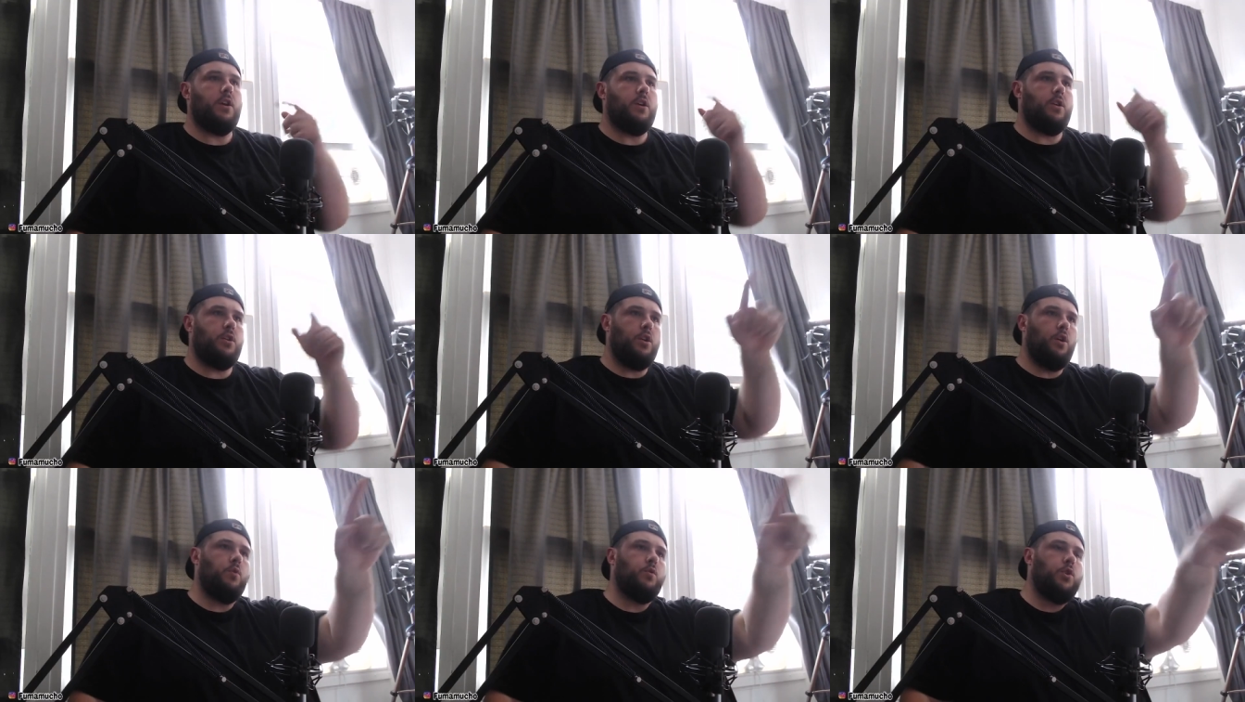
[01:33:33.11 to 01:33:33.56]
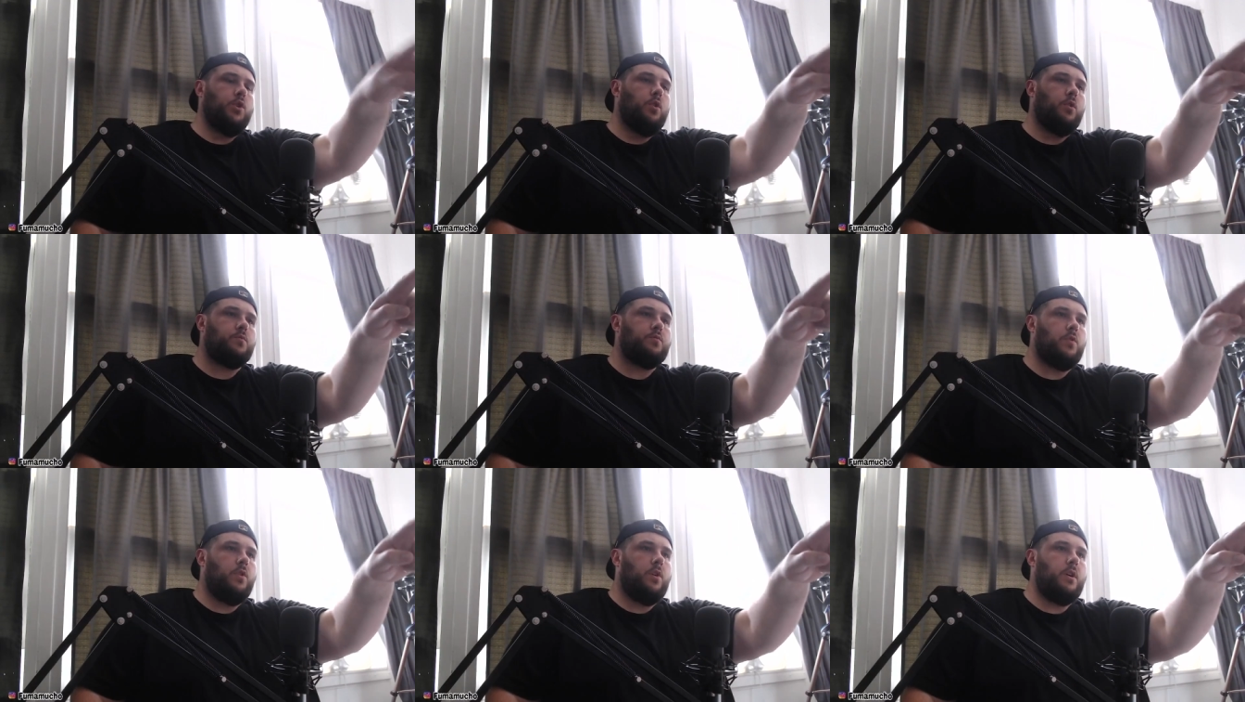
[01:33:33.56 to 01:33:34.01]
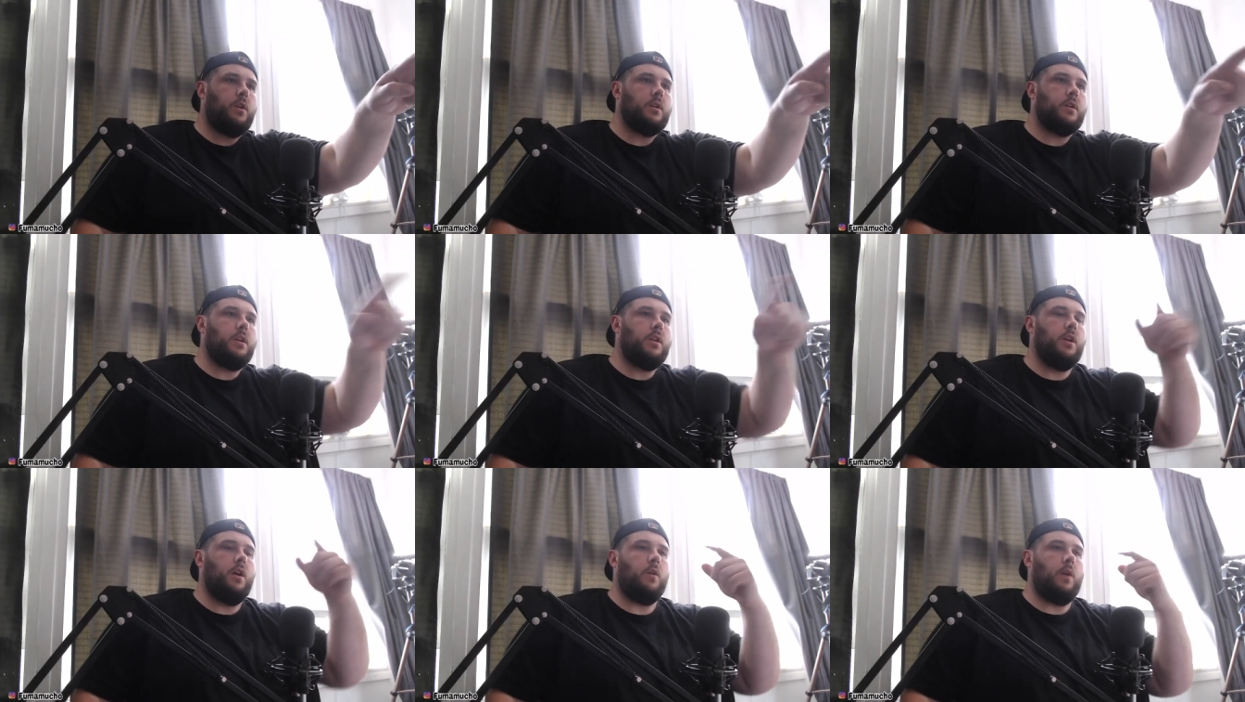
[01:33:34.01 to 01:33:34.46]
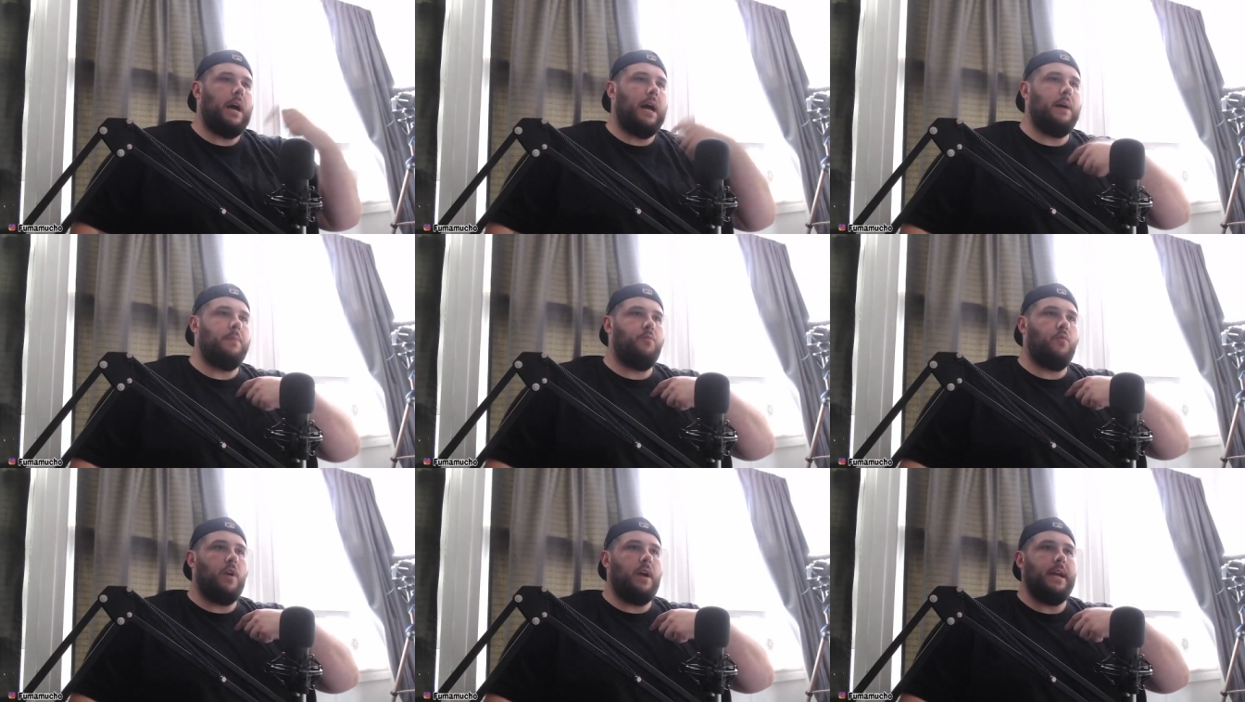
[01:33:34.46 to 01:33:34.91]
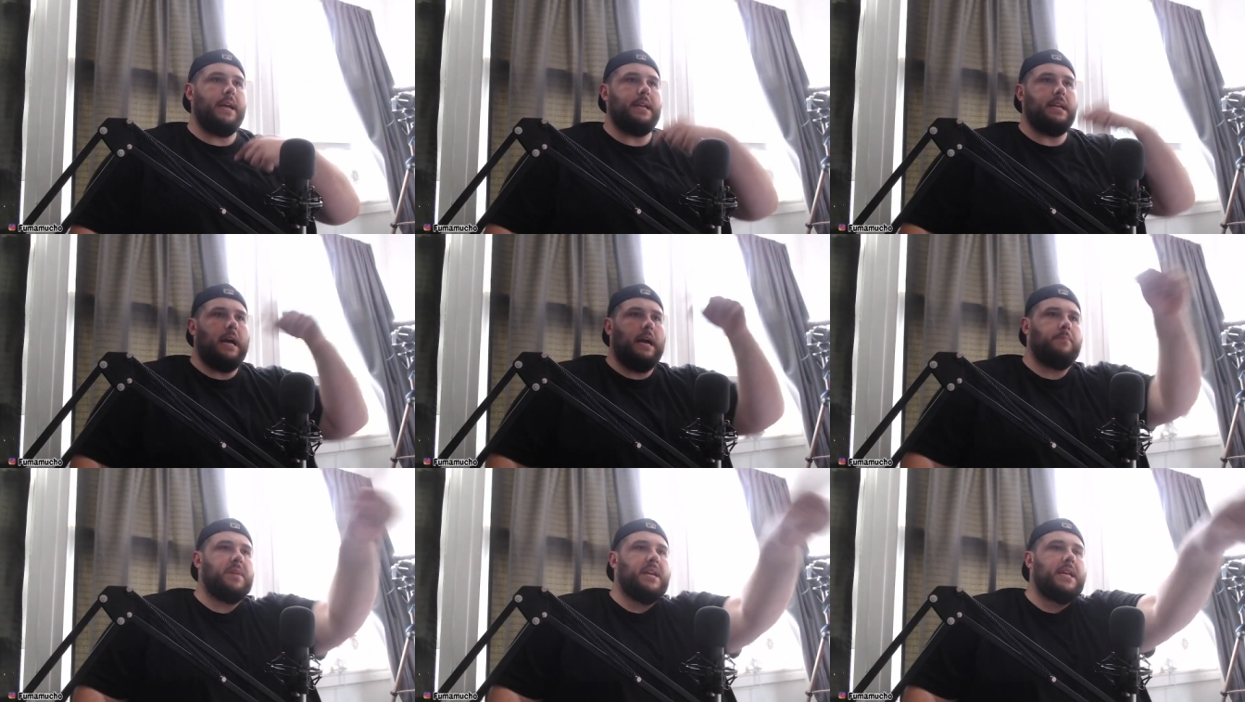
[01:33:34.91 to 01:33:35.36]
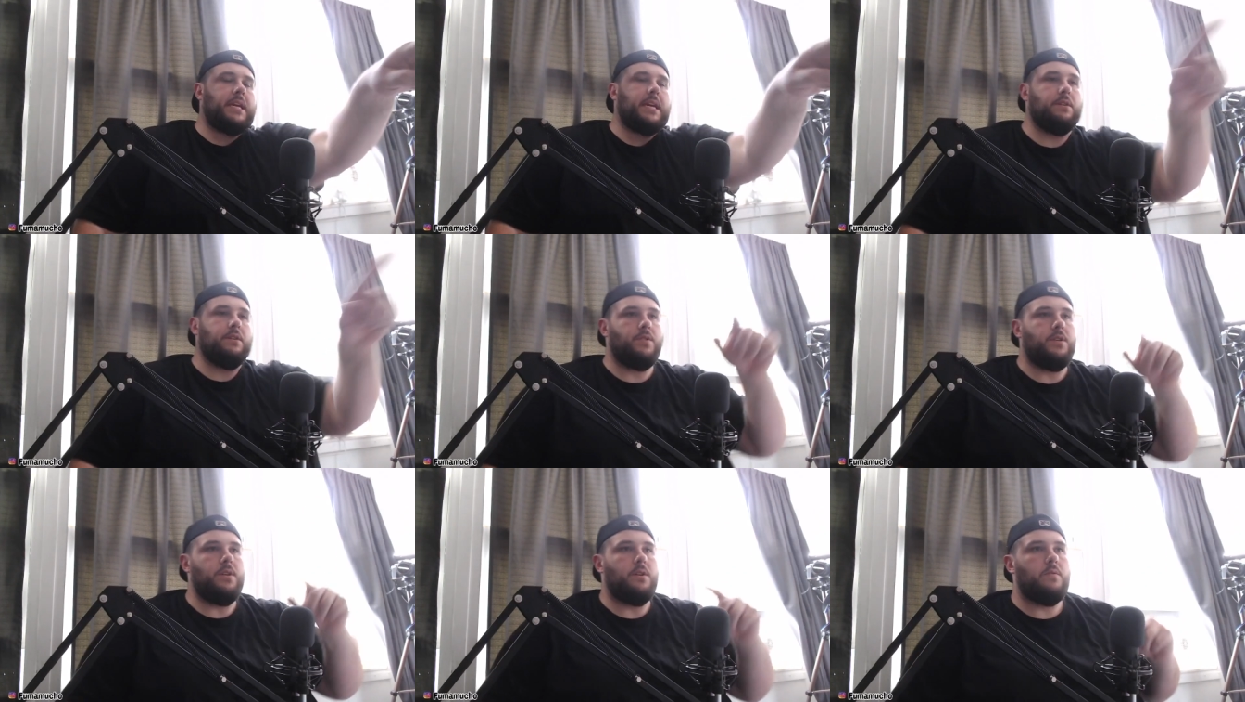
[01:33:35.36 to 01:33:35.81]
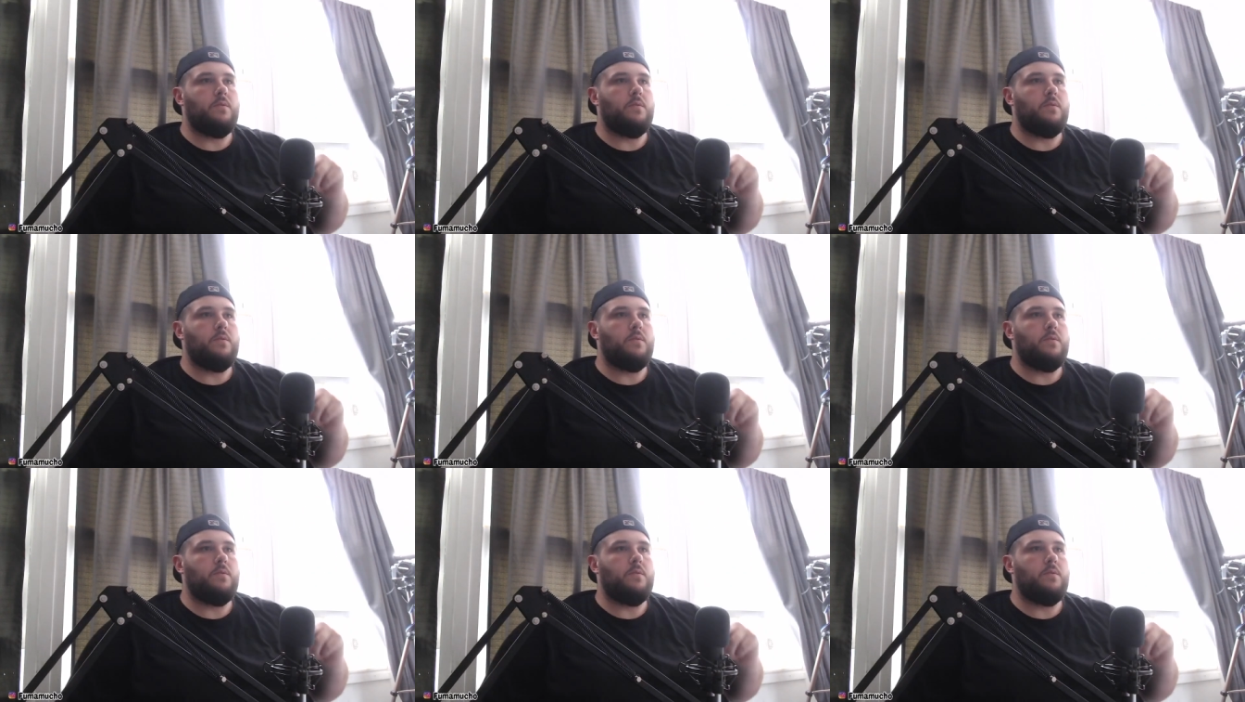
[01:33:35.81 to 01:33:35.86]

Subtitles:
no, you're wrong. No, I'm right. I'm going to kill you.